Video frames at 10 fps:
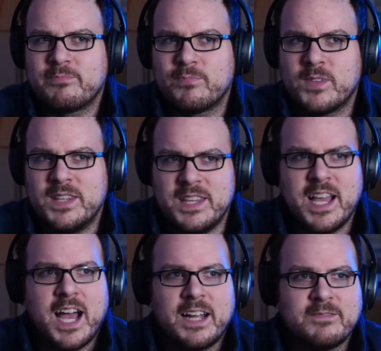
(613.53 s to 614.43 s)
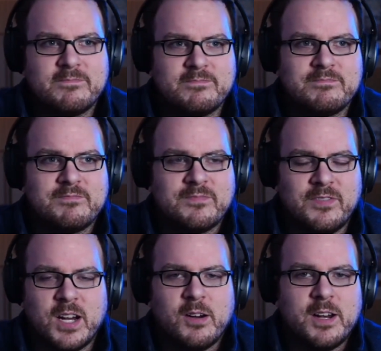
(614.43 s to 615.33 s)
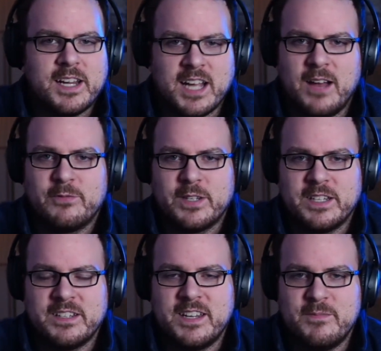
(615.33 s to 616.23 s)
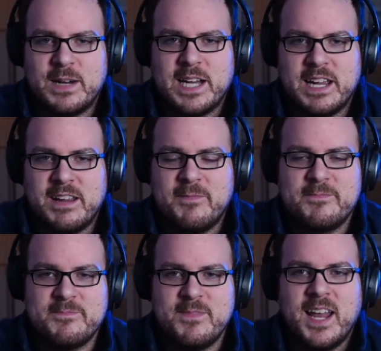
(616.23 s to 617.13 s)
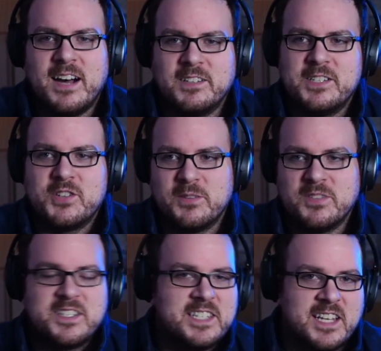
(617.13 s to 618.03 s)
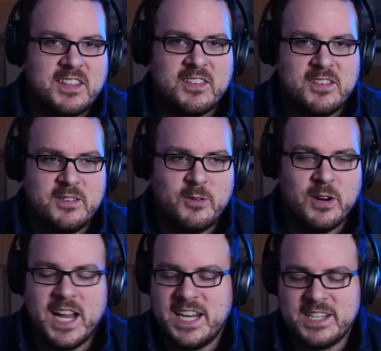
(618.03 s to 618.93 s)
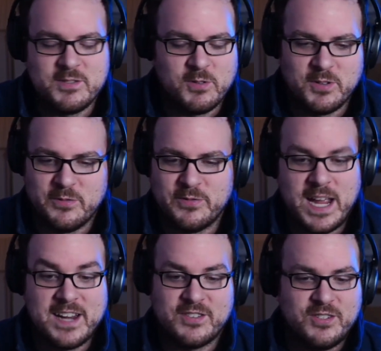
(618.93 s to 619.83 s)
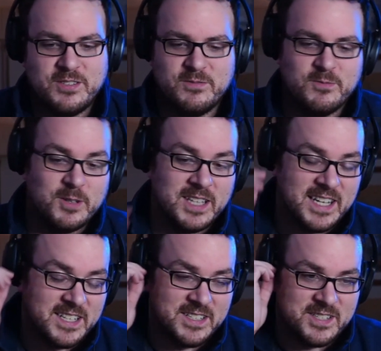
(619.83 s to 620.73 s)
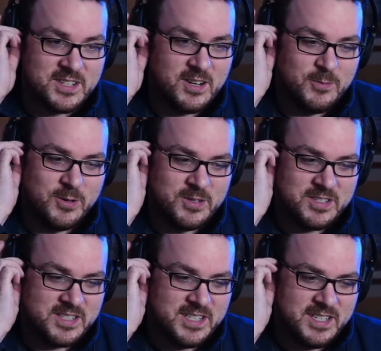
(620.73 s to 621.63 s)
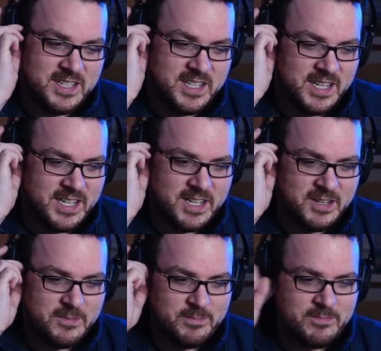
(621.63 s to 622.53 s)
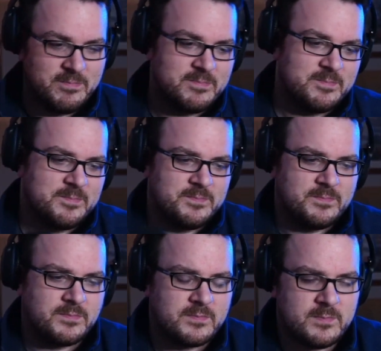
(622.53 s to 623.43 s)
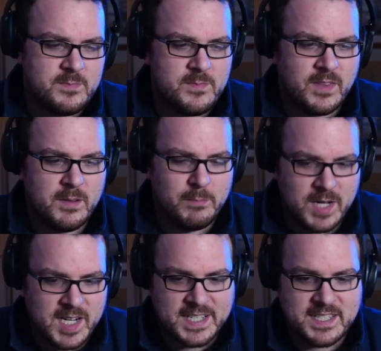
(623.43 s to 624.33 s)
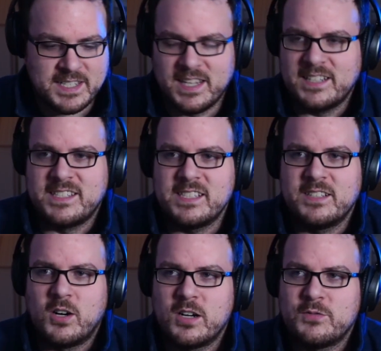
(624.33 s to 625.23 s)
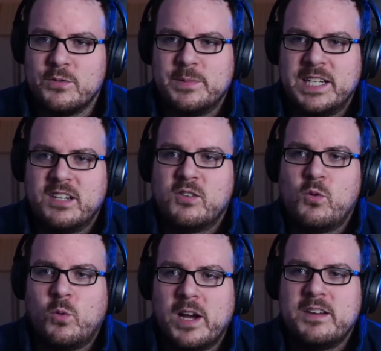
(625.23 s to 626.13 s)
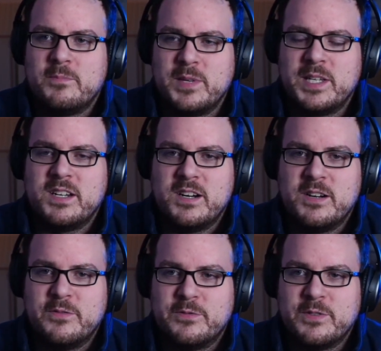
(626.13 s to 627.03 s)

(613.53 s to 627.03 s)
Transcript: not very confident in my knowledge of the Sith or any sort of faction related to Star Wars. But that did offer me quite a bit of